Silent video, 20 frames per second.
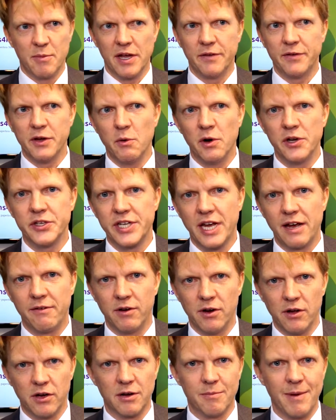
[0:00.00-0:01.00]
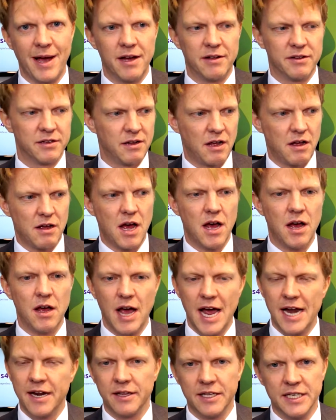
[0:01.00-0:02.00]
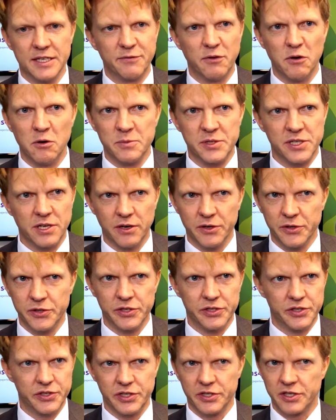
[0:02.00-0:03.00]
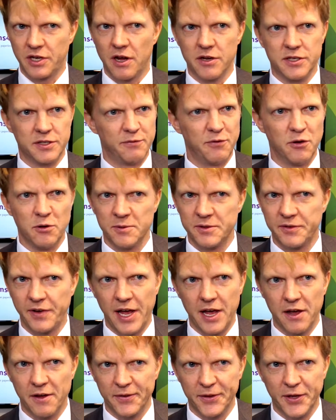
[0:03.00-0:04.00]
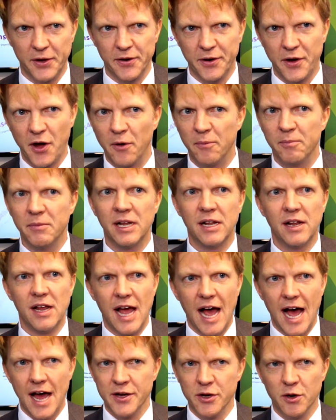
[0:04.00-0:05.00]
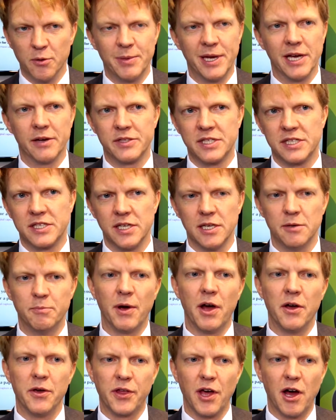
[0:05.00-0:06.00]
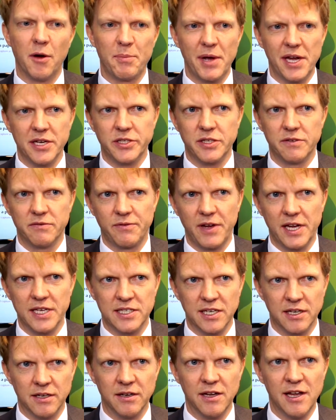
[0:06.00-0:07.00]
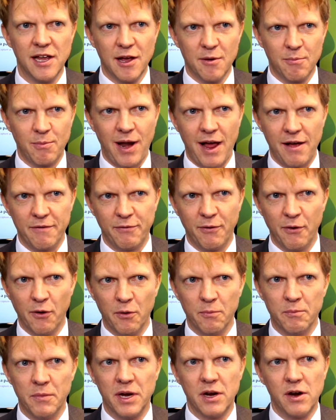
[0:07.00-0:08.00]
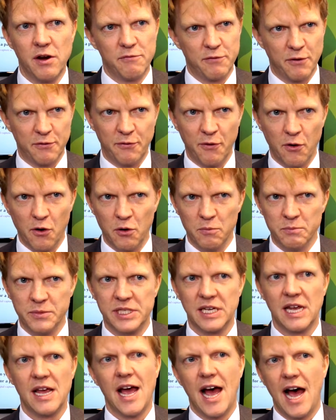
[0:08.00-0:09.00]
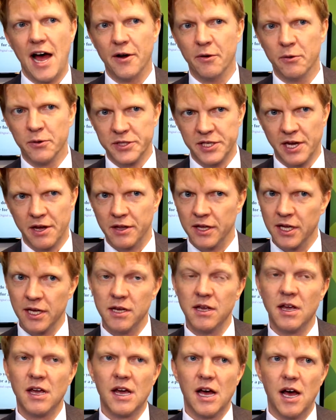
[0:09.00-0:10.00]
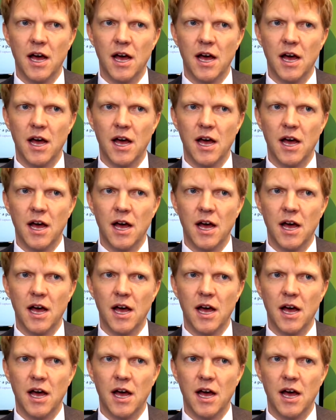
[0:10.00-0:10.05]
If you want to have a look about any of these form solutions, just go to formsforhealth.com, and you'll be able to see both our patient-facing platform for forms and also the